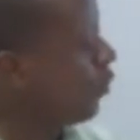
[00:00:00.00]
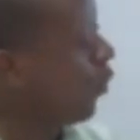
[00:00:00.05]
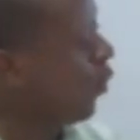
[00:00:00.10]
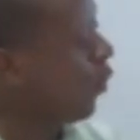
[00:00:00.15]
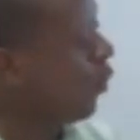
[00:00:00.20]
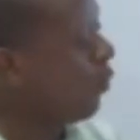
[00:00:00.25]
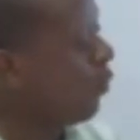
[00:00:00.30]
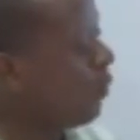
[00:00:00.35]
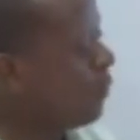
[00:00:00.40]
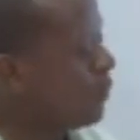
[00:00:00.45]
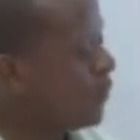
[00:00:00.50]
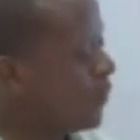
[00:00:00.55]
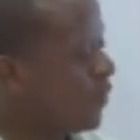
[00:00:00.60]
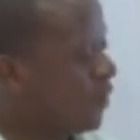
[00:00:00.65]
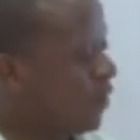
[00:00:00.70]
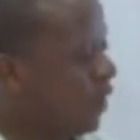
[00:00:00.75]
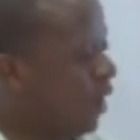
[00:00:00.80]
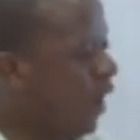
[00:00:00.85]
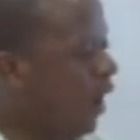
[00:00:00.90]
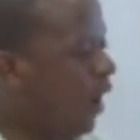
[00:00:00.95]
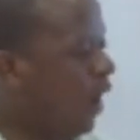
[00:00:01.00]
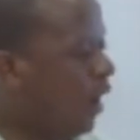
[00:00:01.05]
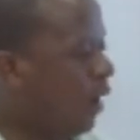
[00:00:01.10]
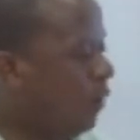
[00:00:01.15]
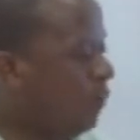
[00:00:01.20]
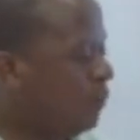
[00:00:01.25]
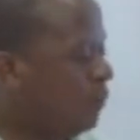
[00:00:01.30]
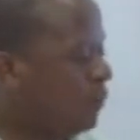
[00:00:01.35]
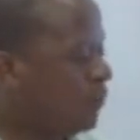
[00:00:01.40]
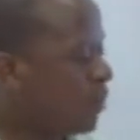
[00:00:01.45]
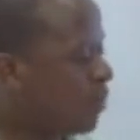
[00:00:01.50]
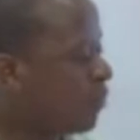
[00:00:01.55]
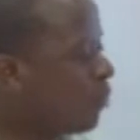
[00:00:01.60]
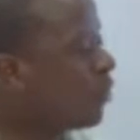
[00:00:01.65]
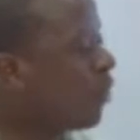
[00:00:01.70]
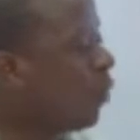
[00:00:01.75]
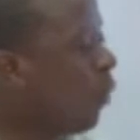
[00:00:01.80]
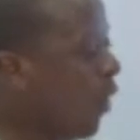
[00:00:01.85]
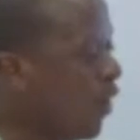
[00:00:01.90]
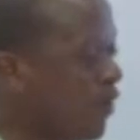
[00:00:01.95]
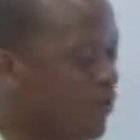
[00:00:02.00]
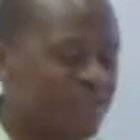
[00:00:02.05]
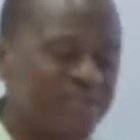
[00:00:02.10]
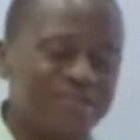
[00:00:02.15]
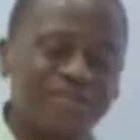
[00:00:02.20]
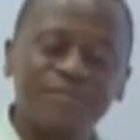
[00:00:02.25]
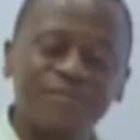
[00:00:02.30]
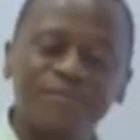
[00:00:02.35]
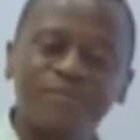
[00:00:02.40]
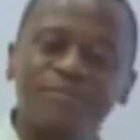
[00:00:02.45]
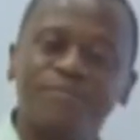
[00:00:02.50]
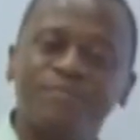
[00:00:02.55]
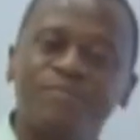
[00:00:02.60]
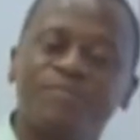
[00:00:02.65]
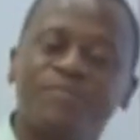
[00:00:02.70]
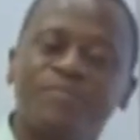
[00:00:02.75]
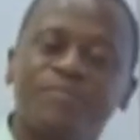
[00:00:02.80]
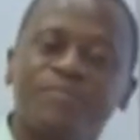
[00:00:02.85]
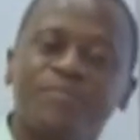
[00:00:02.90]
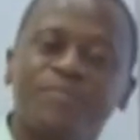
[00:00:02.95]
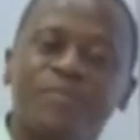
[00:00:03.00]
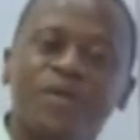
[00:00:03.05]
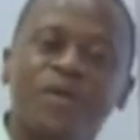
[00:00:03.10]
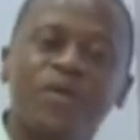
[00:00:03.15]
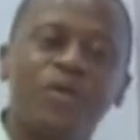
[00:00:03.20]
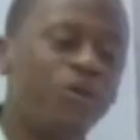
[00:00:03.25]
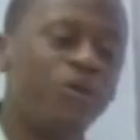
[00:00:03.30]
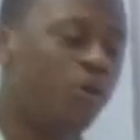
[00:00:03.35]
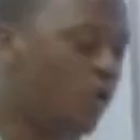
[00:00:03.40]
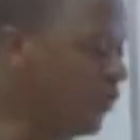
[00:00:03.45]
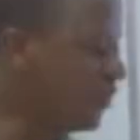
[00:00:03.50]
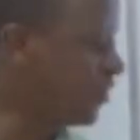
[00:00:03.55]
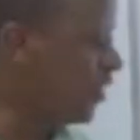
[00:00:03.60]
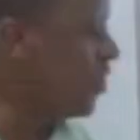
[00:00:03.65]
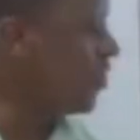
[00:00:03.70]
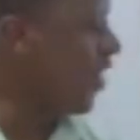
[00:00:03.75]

through, um, through the words used